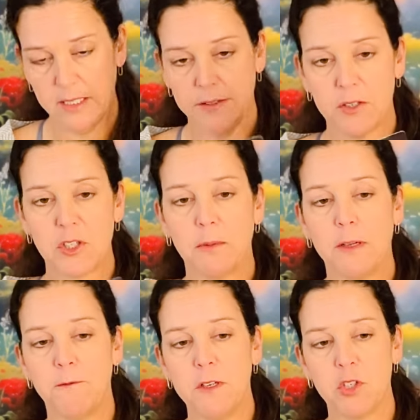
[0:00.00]
There's some
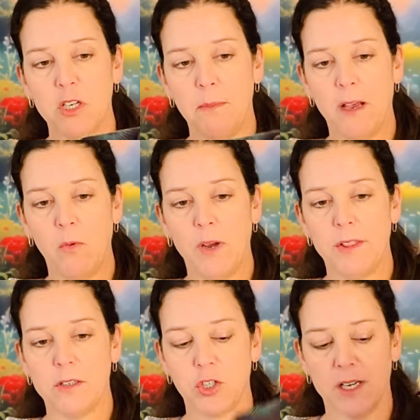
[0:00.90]
confusion about
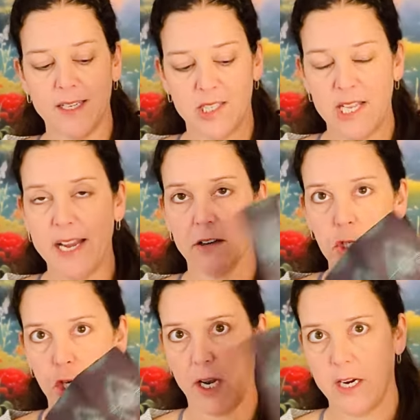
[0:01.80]
whether should I stay or
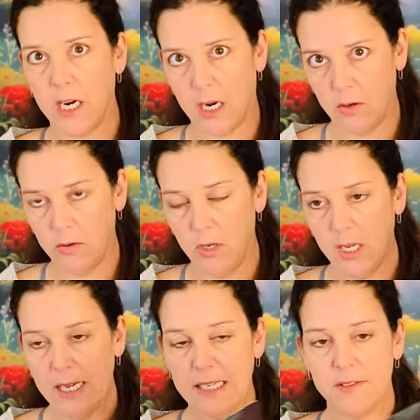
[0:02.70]
should I go.
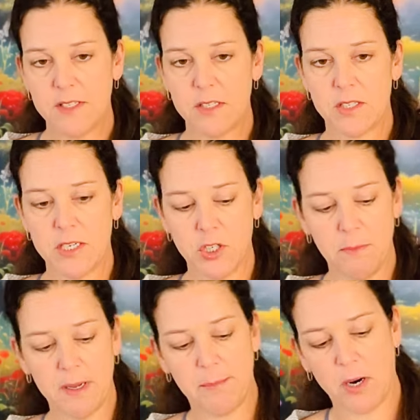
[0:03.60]
This is such a
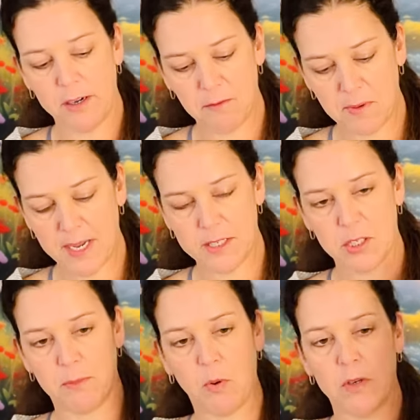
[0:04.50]
big part of my
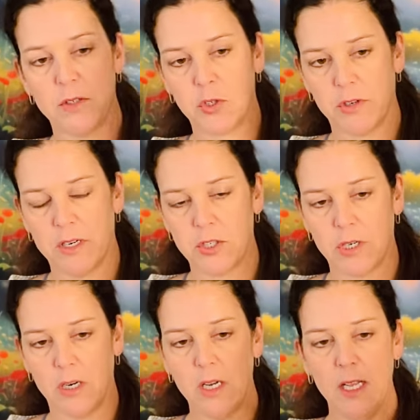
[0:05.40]
support and
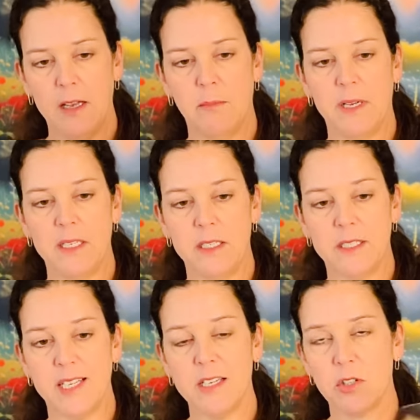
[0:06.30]
structure. But
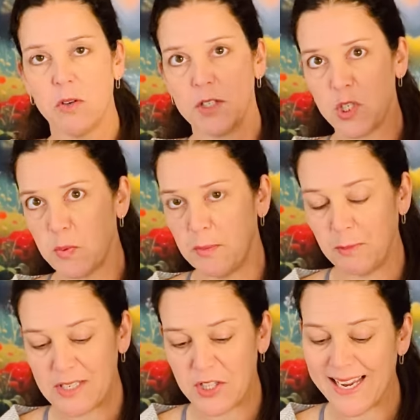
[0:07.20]
Ten of Swords is when we
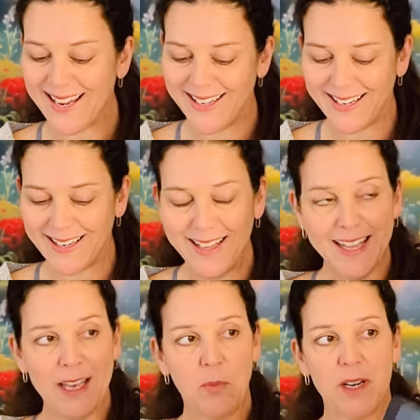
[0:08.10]
reach the ending.
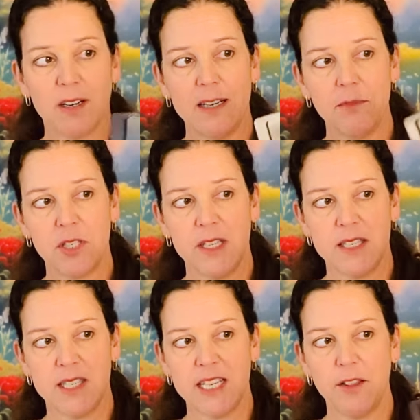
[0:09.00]
And when it comes to this,
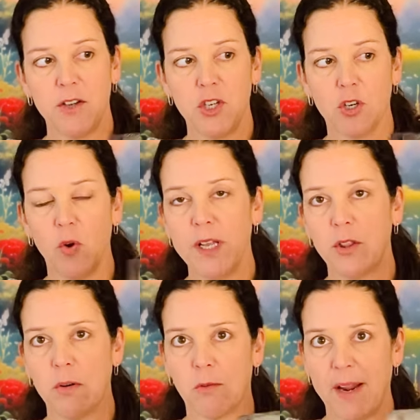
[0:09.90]
it's either you're going
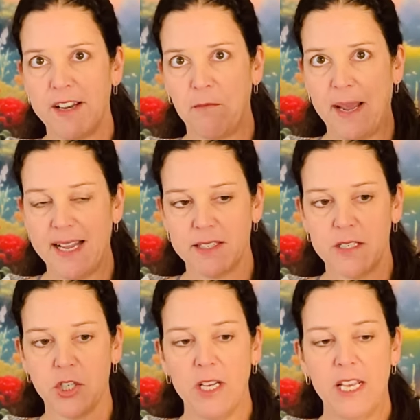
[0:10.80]
through a rite of
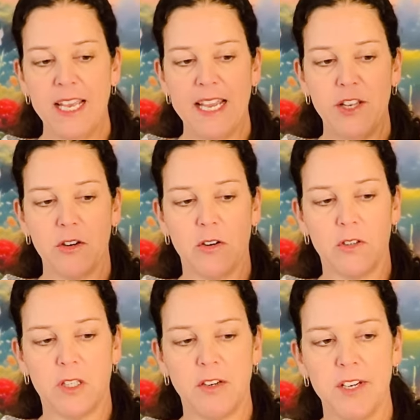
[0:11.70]
passage and you're
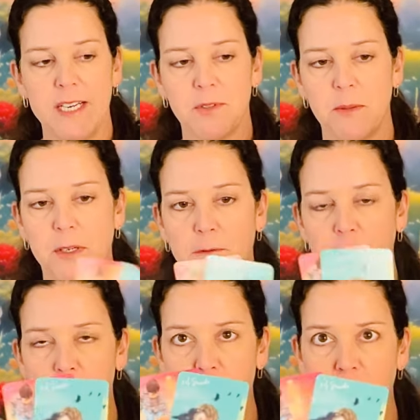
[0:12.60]
clearing up some
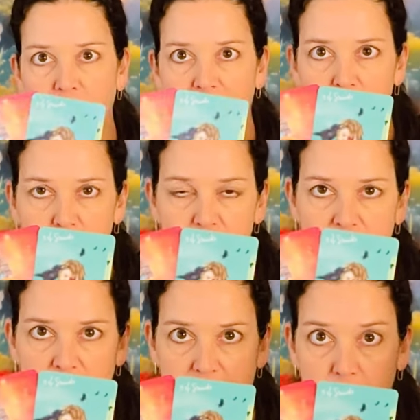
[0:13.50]
confusion on how to take
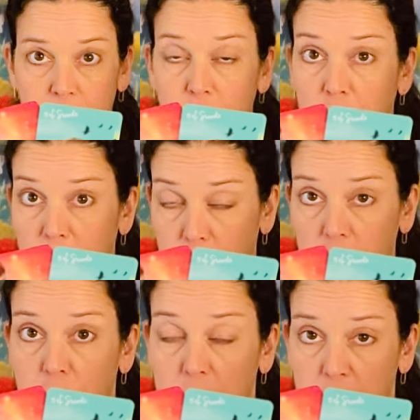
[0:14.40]
care of and
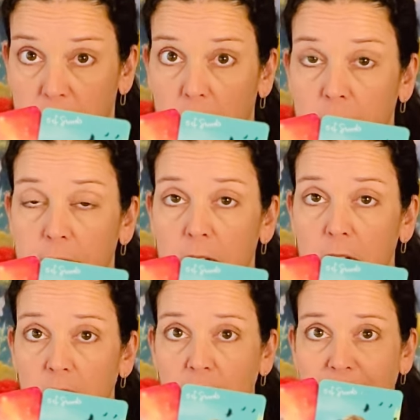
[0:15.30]
nurture yourself,
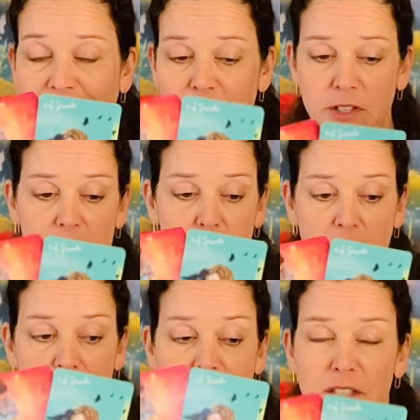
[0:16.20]
and consider
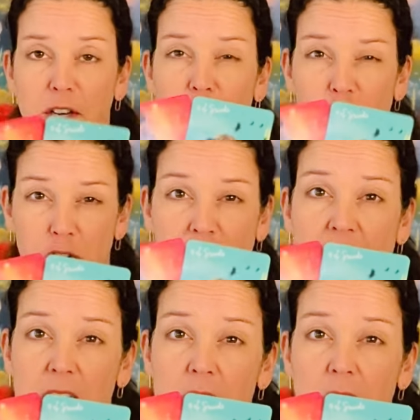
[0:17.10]
and consider your
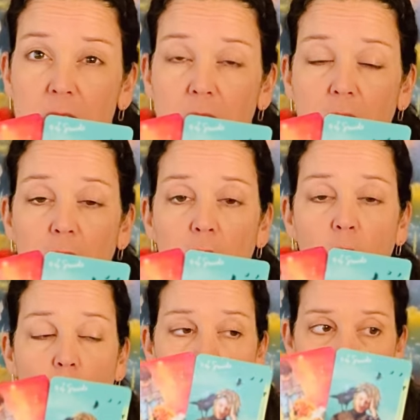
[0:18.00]
needs,
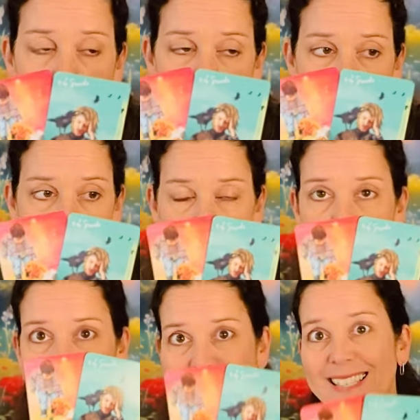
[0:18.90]
or this
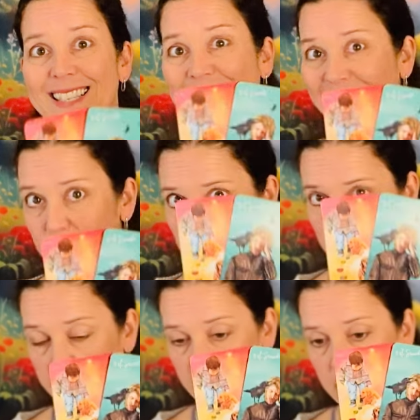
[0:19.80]
is
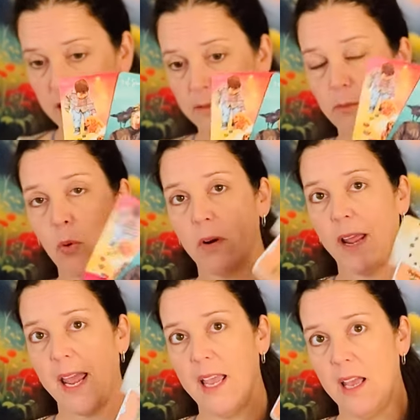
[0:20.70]
literally more
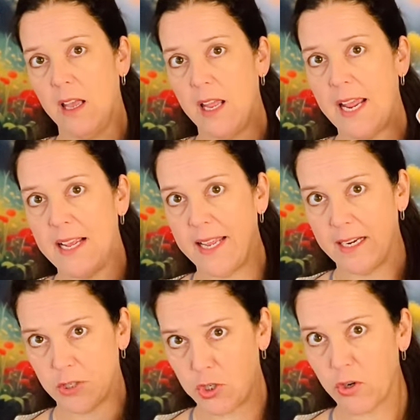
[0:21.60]
a, an
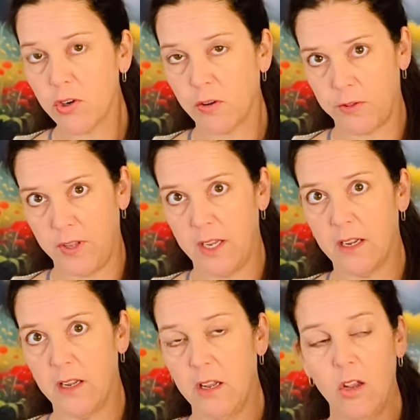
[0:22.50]
external thing
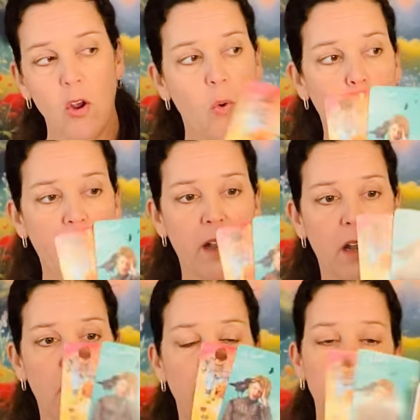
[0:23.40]

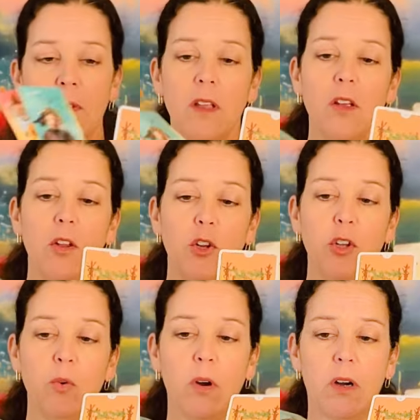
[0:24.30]
where
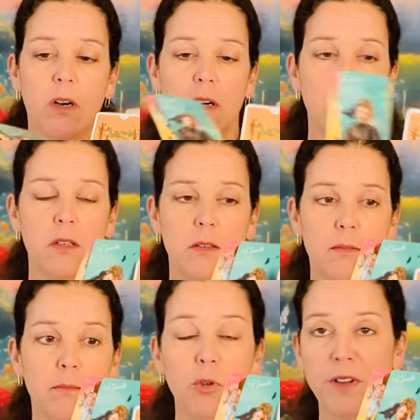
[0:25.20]
you are
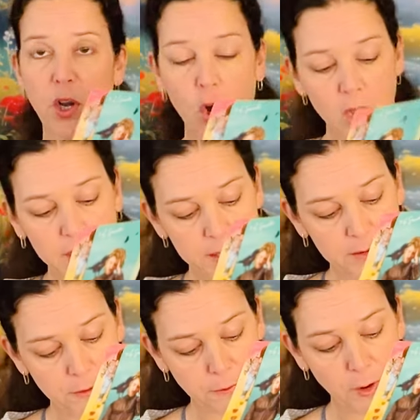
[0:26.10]
moving on
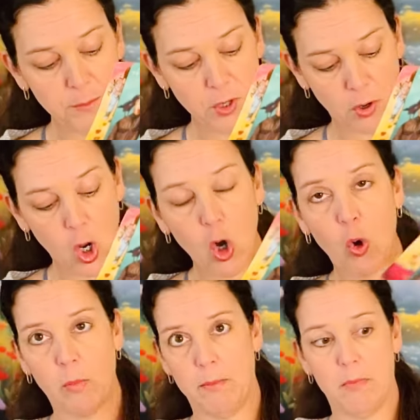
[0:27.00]
from your
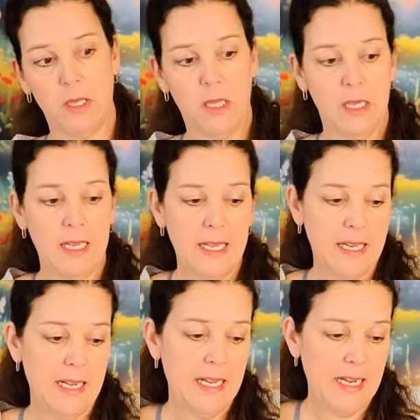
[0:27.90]
home
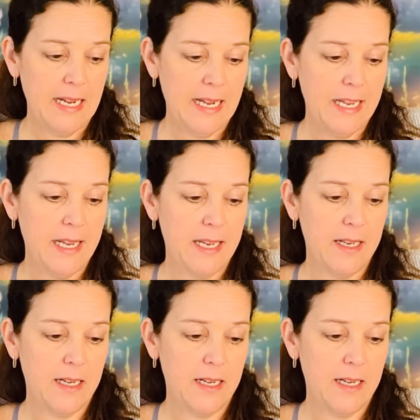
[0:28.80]
and